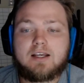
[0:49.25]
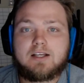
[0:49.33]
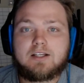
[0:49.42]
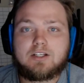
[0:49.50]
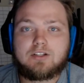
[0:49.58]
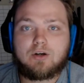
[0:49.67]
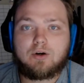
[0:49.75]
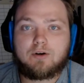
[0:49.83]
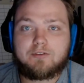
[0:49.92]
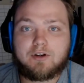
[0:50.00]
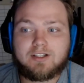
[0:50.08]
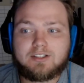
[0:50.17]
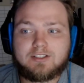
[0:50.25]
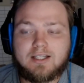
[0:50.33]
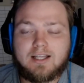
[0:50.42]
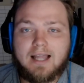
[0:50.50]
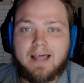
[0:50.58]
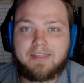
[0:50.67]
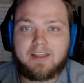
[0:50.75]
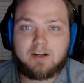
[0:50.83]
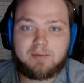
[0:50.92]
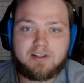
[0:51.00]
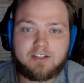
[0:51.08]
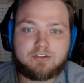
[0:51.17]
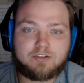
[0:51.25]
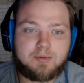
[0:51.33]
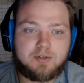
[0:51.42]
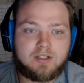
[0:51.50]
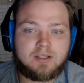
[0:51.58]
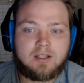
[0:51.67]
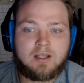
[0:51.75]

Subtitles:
So if you're interested in that, that'll be in the description.